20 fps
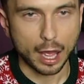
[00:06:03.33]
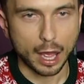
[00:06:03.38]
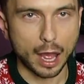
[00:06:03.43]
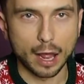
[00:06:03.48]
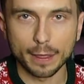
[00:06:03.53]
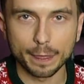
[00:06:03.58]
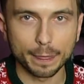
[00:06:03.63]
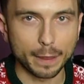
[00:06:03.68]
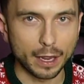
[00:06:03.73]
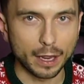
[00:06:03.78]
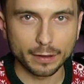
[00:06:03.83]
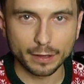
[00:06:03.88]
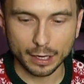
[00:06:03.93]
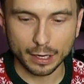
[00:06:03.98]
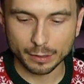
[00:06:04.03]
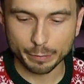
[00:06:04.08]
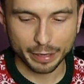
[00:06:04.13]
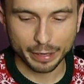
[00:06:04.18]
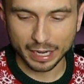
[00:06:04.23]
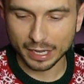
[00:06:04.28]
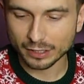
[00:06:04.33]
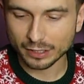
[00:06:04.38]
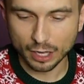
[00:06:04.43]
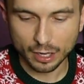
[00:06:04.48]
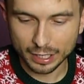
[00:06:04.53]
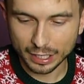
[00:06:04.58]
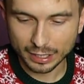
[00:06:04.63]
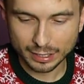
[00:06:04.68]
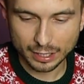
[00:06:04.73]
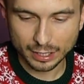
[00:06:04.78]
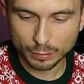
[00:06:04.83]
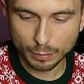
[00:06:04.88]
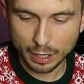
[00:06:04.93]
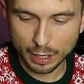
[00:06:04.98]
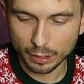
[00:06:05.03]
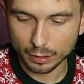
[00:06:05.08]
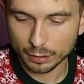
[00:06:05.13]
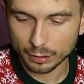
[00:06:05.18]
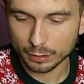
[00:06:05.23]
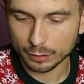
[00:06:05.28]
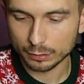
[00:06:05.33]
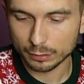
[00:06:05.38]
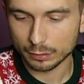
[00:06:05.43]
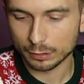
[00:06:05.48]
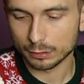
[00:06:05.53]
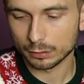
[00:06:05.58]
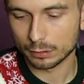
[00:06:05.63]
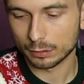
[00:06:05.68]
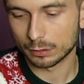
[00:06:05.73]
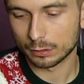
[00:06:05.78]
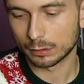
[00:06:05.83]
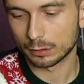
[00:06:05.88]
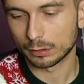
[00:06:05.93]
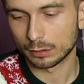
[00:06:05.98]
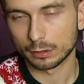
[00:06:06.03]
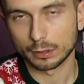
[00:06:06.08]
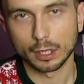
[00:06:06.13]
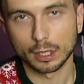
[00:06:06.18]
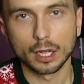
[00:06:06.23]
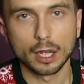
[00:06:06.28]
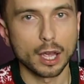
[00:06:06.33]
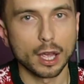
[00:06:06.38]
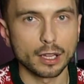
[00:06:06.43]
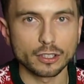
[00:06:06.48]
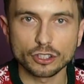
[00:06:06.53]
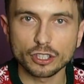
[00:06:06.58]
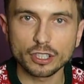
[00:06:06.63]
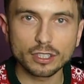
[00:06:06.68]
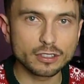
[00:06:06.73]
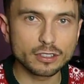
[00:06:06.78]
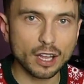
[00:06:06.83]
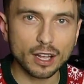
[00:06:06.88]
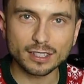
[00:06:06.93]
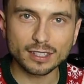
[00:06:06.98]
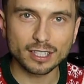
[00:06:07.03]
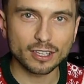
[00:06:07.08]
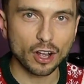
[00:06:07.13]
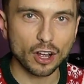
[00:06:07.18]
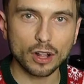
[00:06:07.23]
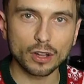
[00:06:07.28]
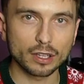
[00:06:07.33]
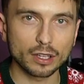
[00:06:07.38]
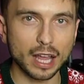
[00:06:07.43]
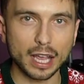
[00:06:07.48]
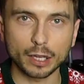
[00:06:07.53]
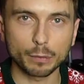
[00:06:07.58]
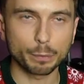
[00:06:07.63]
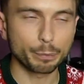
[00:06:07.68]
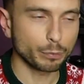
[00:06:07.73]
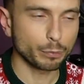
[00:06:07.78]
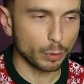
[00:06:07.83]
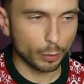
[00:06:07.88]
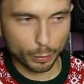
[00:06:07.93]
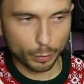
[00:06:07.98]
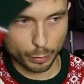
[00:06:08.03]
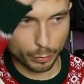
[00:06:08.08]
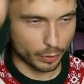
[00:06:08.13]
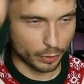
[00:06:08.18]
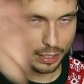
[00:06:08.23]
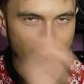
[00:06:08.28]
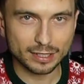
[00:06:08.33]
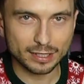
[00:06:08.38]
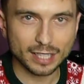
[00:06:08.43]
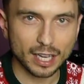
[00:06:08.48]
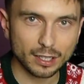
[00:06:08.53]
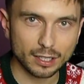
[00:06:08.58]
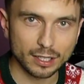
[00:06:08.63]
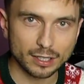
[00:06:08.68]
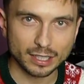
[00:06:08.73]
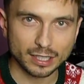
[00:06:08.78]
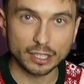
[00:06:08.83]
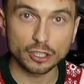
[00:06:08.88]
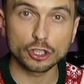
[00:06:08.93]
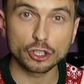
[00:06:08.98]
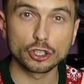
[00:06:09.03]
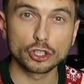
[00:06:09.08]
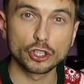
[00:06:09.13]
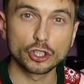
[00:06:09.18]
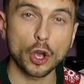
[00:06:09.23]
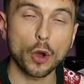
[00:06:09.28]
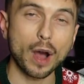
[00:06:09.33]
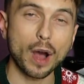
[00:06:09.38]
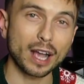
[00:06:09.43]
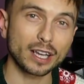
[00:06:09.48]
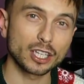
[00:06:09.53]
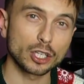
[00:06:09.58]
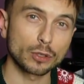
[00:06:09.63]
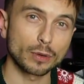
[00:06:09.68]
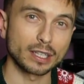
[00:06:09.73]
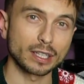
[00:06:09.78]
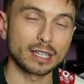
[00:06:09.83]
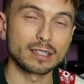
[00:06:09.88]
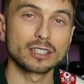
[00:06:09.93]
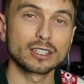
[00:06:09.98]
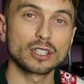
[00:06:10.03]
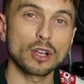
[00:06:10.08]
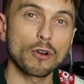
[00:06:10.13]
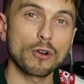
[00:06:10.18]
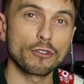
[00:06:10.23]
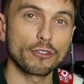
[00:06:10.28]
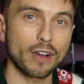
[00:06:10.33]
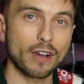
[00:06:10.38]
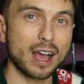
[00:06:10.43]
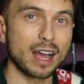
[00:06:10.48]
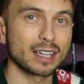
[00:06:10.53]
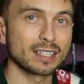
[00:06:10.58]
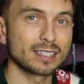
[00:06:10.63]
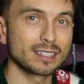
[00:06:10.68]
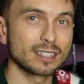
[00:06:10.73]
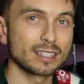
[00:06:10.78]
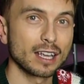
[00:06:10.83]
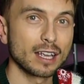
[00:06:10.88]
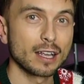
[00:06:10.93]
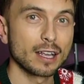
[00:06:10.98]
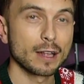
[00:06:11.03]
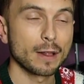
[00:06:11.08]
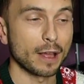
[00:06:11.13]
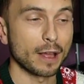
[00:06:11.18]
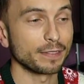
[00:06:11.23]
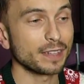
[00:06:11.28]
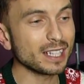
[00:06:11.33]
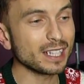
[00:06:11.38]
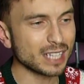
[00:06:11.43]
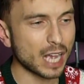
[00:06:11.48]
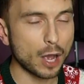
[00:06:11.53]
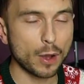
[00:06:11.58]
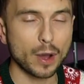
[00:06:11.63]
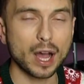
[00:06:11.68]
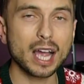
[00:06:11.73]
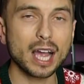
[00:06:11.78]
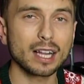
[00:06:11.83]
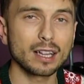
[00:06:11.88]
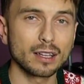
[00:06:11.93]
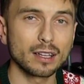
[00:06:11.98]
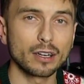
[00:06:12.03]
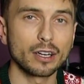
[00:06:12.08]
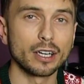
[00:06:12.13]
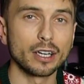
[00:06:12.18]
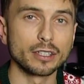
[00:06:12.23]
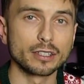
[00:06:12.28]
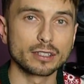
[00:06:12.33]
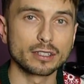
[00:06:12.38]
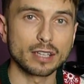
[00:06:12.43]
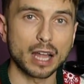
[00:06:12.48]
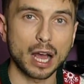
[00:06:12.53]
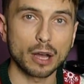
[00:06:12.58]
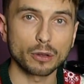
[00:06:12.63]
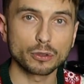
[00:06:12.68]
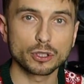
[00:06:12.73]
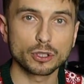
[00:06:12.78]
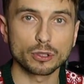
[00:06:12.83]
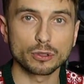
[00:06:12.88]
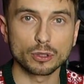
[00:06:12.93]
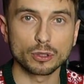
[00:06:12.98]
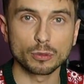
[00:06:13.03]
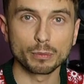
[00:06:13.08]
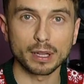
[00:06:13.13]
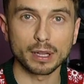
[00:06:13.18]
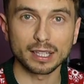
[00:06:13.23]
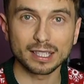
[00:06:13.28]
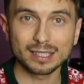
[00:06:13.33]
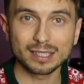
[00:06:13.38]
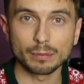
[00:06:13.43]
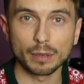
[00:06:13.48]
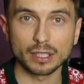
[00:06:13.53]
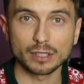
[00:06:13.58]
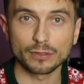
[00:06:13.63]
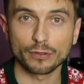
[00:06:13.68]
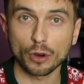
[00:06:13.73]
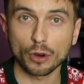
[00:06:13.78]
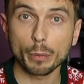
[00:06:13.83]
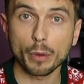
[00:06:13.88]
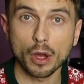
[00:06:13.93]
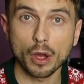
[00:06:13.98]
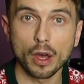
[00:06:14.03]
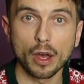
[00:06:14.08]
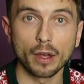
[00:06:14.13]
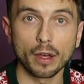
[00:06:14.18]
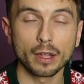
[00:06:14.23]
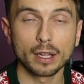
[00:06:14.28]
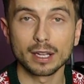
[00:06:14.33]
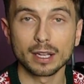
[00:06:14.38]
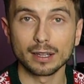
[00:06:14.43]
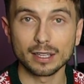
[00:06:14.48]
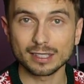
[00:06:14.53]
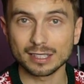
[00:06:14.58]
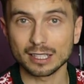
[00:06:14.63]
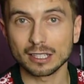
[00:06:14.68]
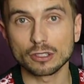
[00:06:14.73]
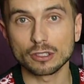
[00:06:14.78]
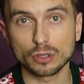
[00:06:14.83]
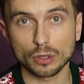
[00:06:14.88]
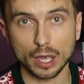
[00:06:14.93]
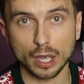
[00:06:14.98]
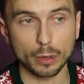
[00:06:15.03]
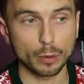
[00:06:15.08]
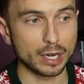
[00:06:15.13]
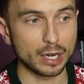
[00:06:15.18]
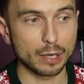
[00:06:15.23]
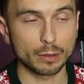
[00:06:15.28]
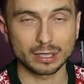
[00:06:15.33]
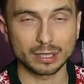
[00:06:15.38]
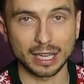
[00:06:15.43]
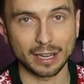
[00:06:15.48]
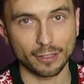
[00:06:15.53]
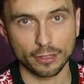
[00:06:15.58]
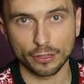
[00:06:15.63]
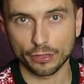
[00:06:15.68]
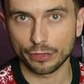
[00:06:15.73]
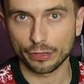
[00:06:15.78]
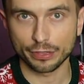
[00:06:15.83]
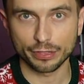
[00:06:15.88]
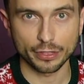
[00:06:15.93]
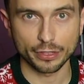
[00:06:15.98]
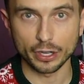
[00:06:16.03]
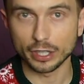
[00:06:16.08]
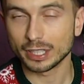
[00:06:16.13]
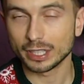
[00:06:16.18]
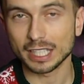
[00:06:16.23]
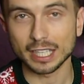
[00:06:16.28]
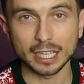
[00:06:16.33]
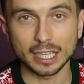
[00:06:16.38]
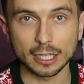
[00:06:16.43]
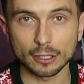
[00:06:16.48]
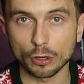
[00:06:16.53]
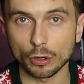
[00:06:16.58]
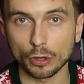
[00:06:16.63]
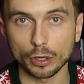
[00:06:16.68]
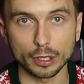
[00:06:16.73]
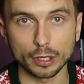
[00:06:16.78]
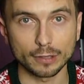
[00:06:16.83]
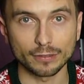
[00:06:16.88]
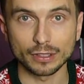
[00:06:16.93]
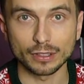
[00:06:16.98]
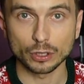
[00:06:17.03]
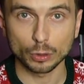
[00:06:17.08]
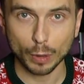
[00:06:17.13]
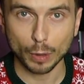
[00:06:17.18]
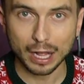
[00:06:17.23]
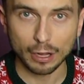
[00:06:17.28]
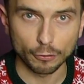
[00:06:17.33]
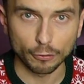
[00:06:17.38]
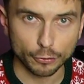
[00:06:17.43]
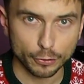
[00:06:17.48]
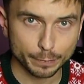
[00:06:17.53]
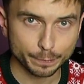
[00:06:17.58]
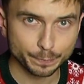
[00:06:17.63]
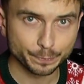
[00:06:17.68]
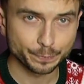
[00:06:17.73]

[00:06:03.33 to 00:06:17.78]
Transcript: and pentatonics as well. She does it all like in seconds, and it's so accurate and so fast. And that's how I learned how to do melismas, from her, listening to her when I was like 13 or even 12.